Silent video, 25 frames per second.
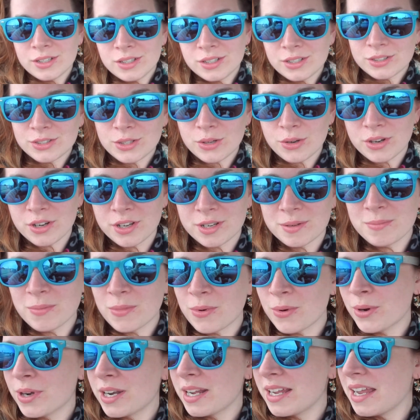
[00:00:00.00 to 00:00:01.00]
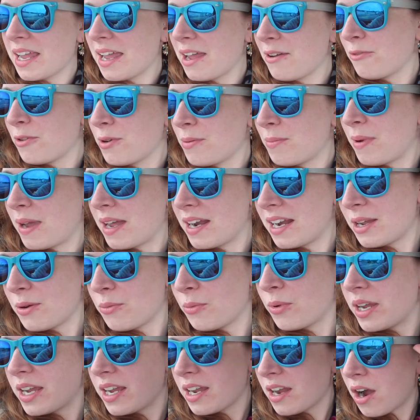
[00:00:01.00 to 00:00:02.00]
So, good morning, everybody.
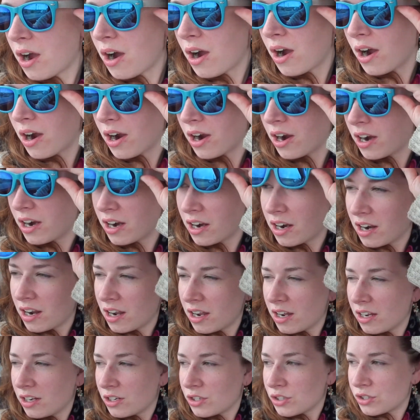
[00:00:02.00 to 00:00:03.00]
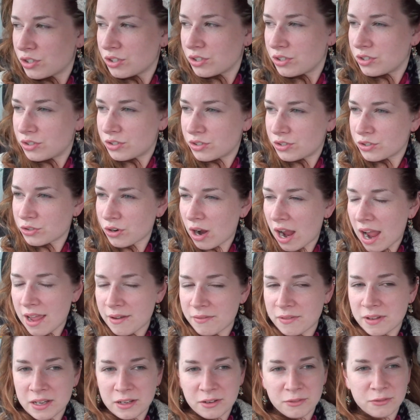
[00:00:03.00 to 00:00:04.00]
We are
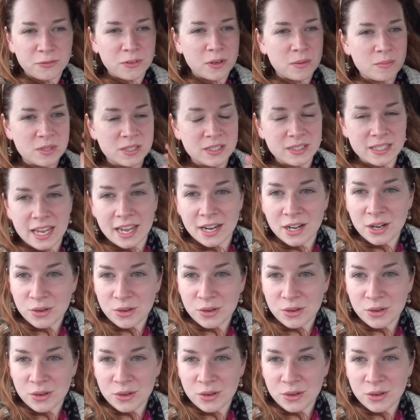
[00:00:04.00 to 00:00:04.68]
driving from San